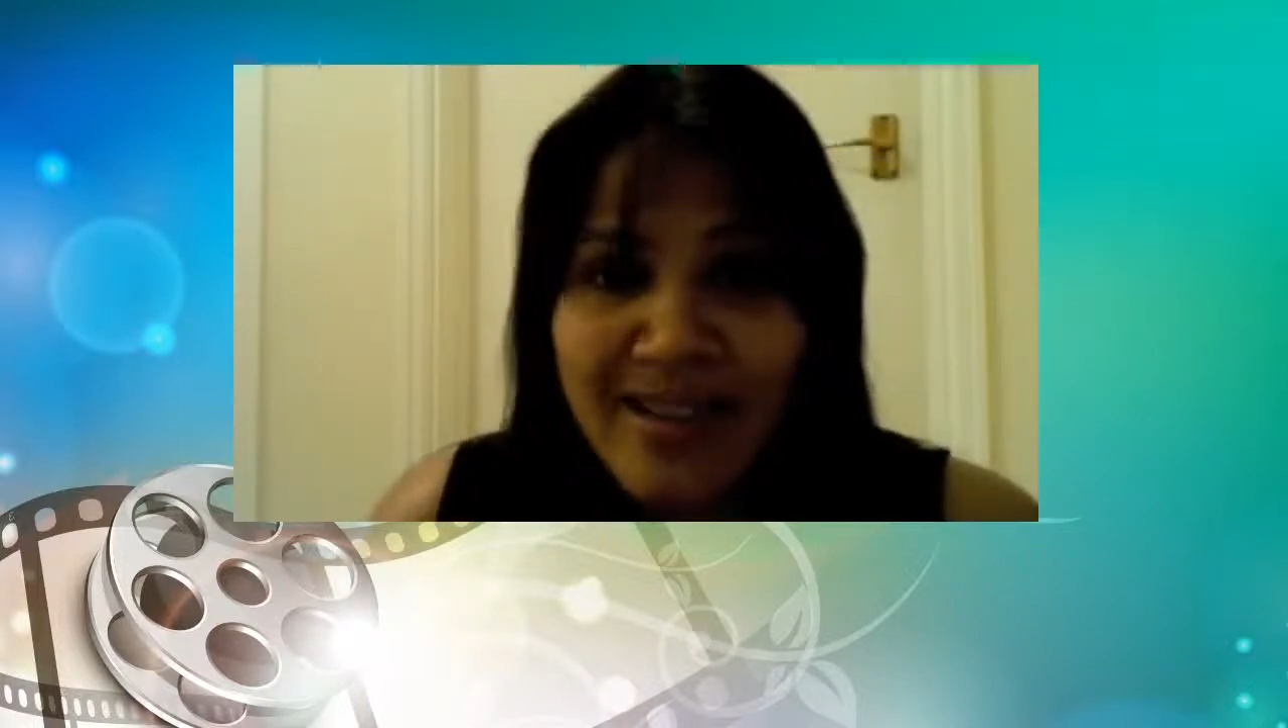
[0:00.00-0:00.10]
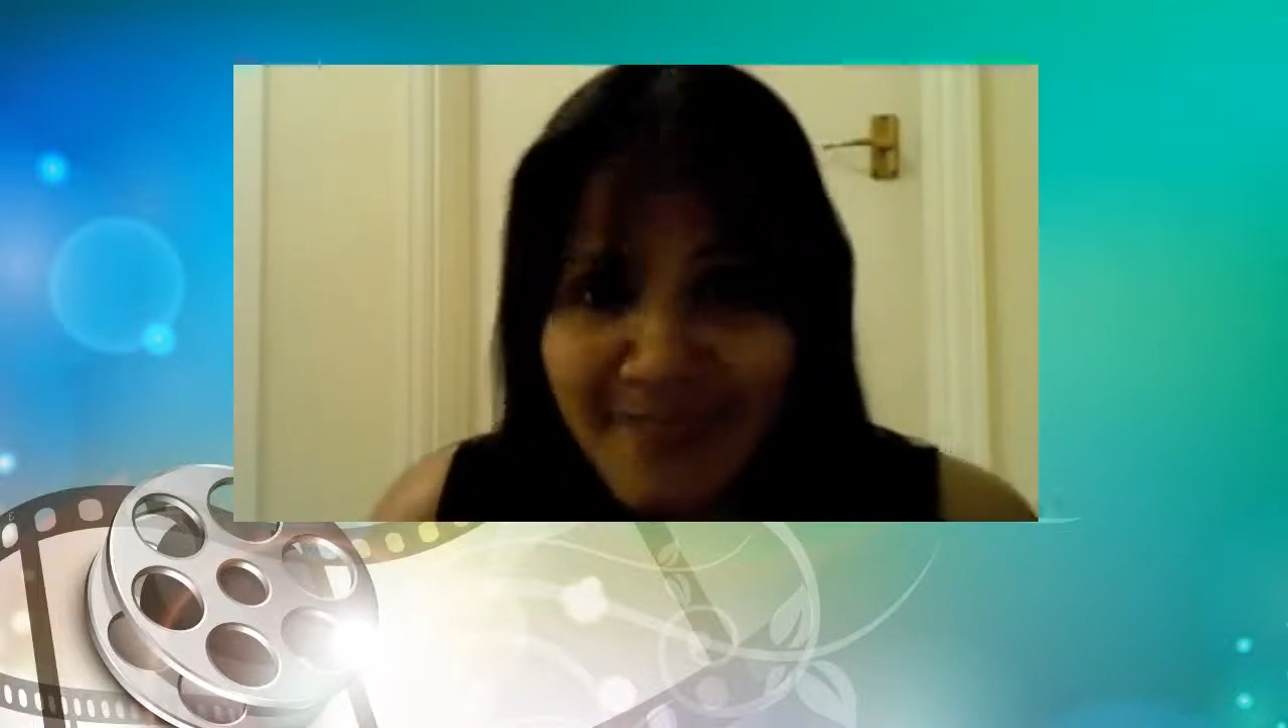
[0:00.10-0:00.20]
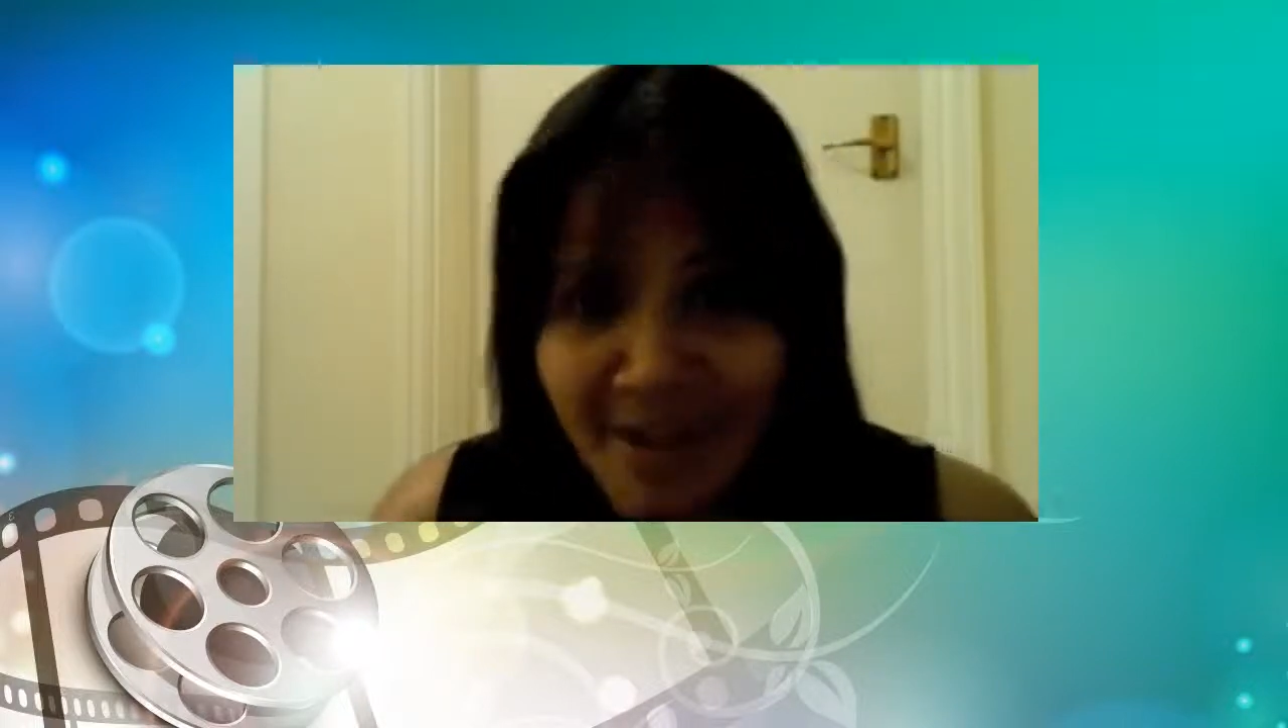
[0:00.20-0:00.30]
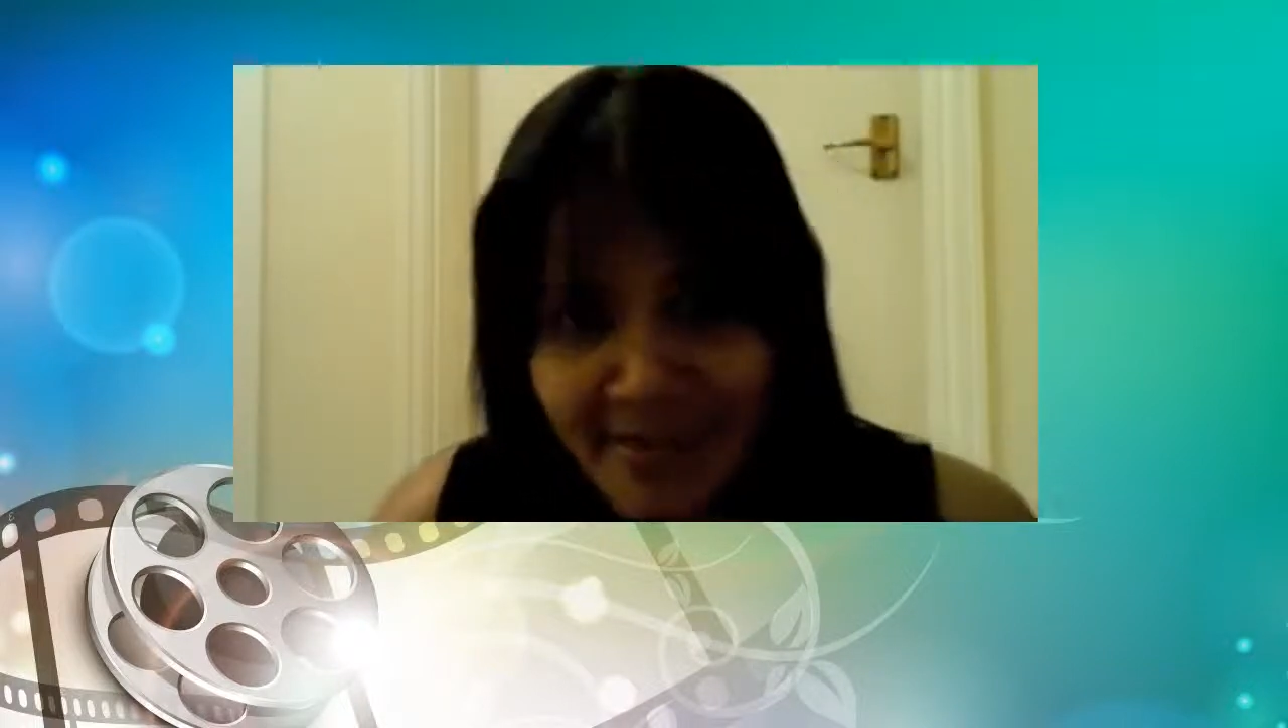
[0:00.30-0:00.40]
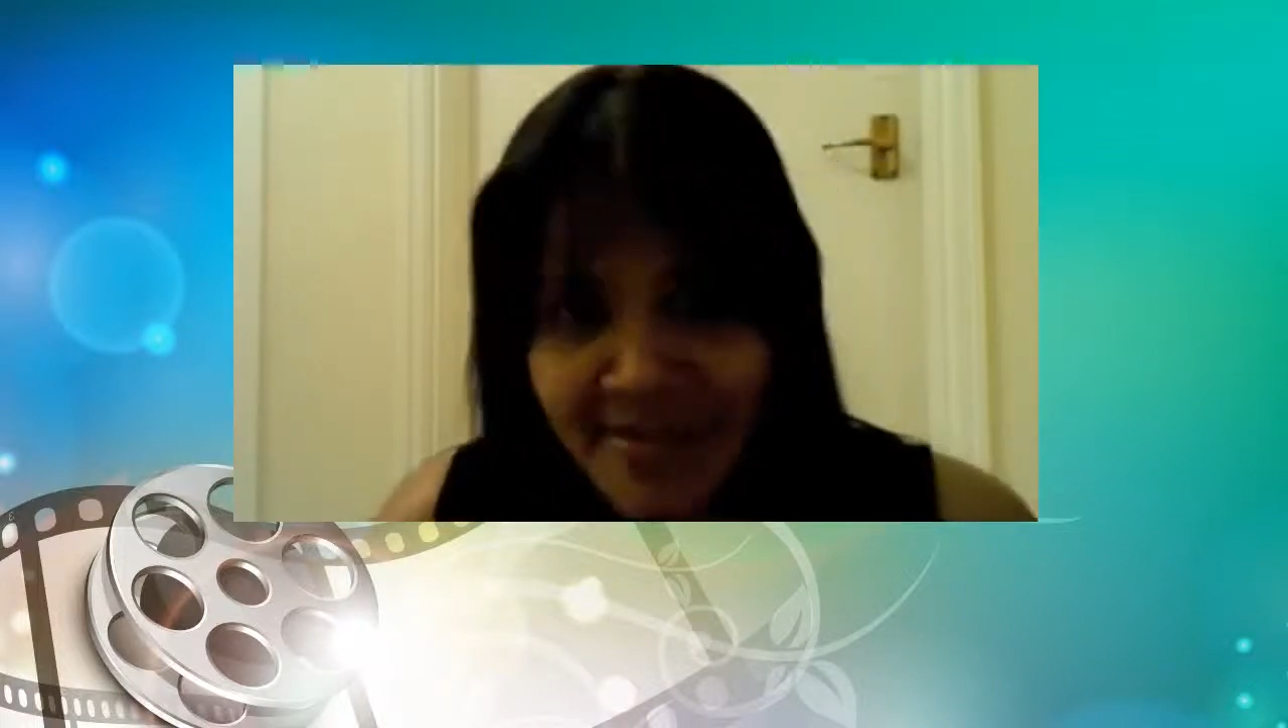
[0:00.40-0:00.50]

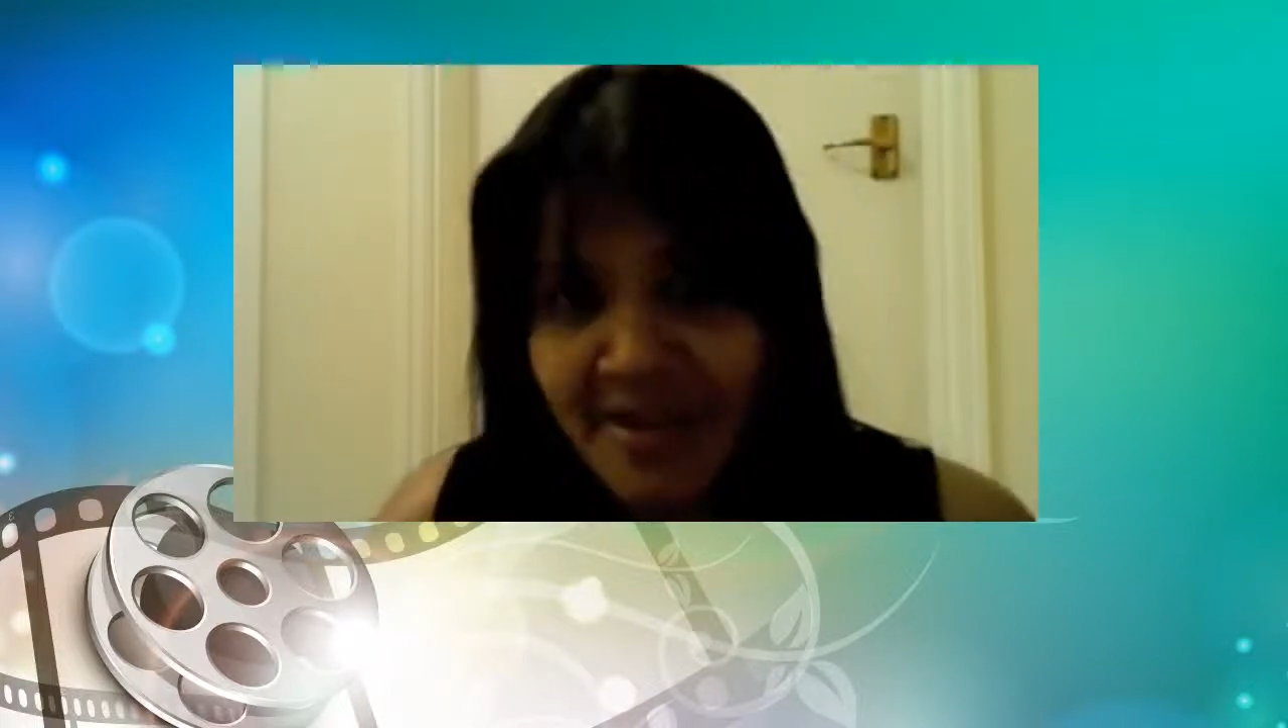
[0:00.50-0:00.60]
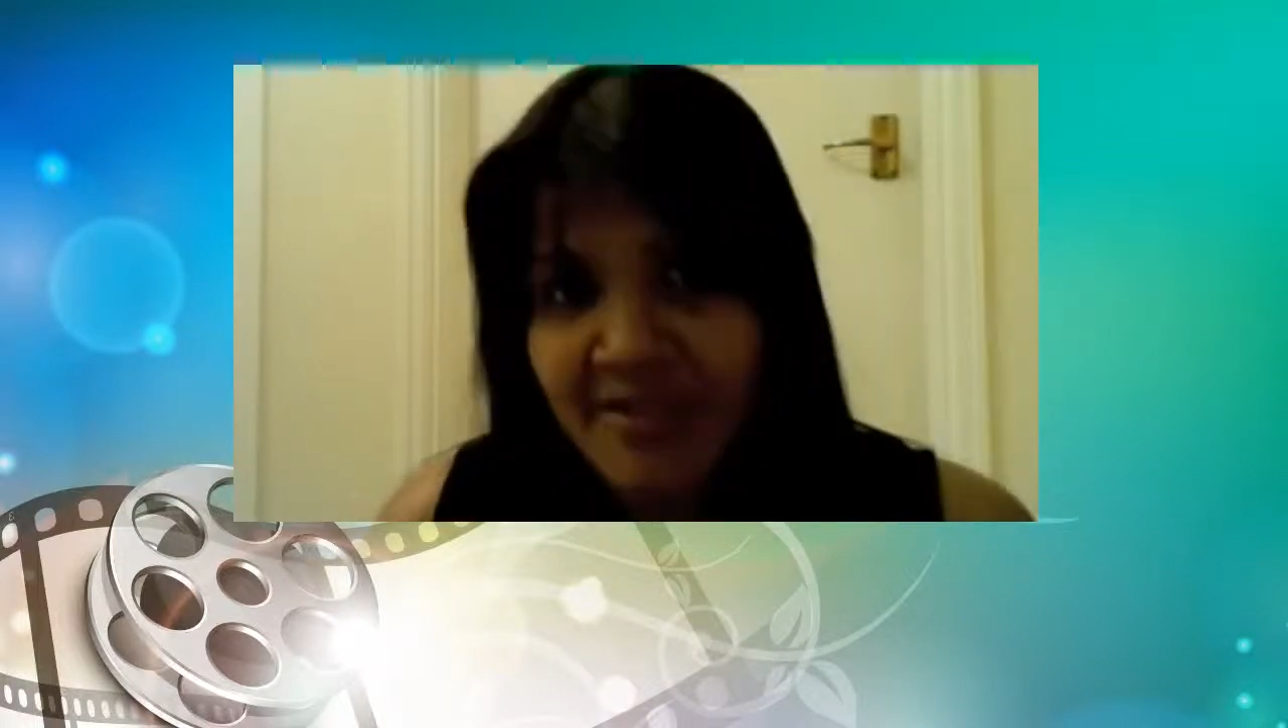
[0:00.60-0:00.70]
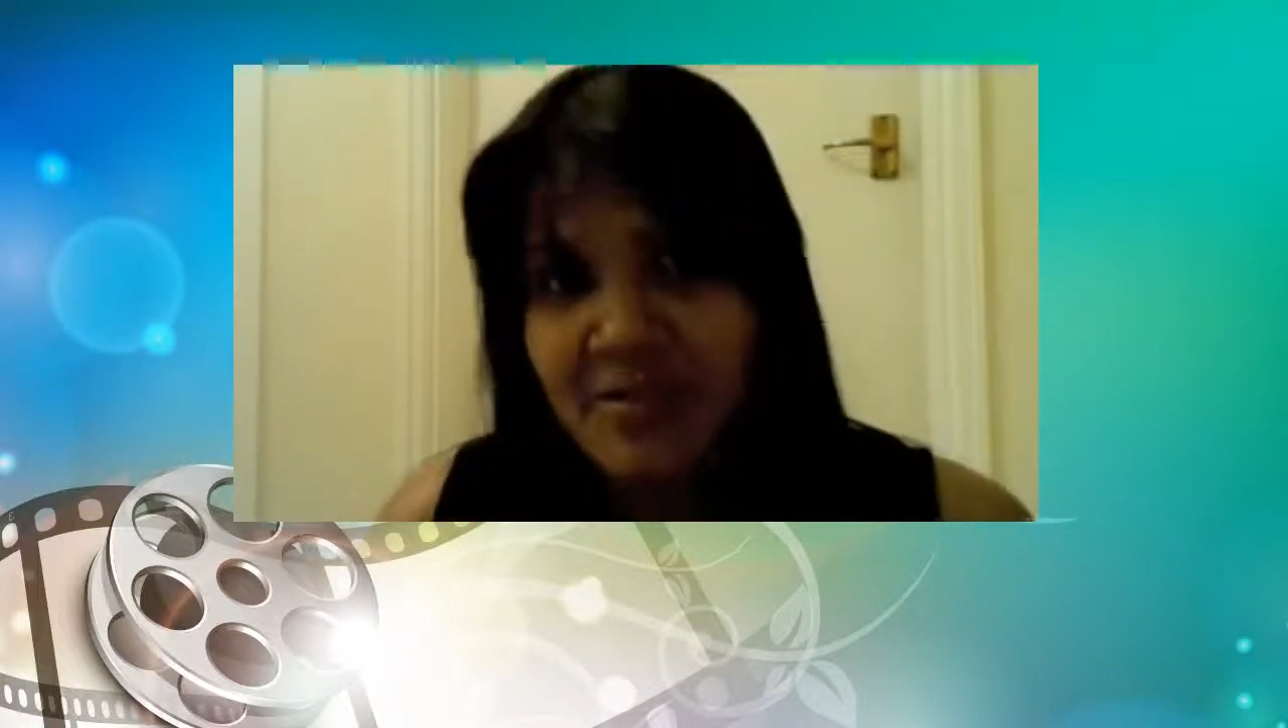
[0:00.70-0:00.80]
5 videos